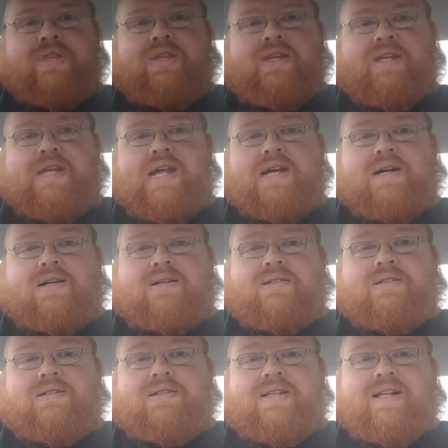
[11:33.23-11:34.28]
yeah,
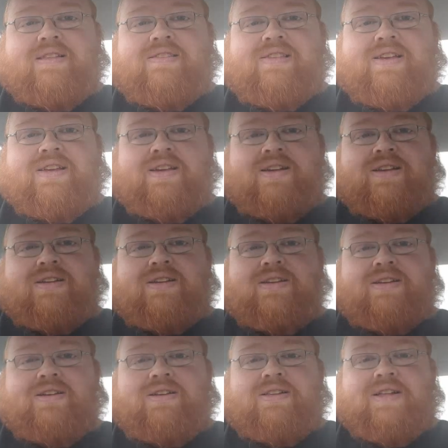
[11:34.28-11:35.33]
that's
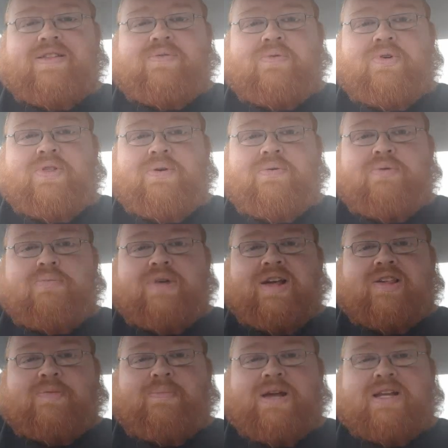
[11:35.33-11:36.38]
one they won't be
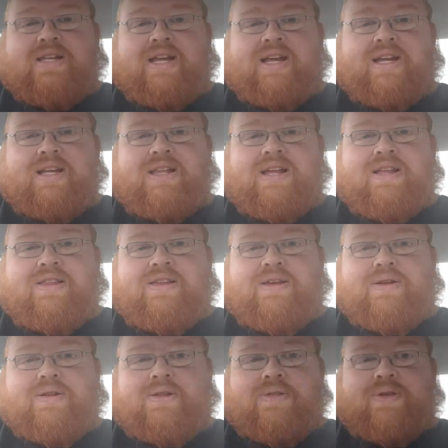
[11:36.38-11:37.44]
expecting, and
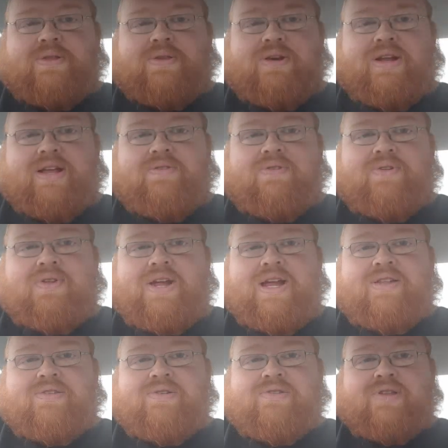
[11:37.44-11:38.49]
they think they're going to have all the
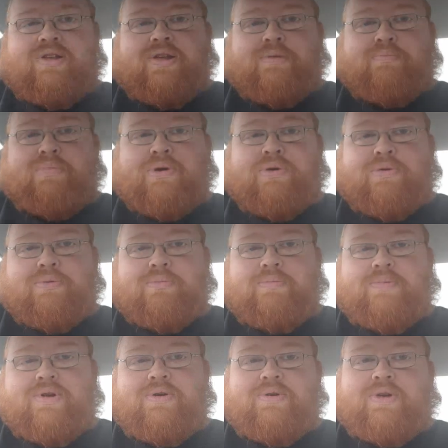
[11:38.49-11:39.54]
answers, and boom,
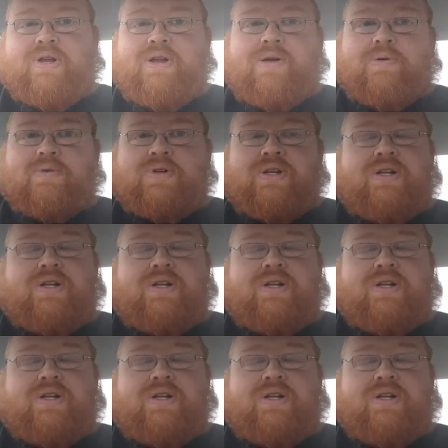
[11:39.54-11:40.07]
no, you don't.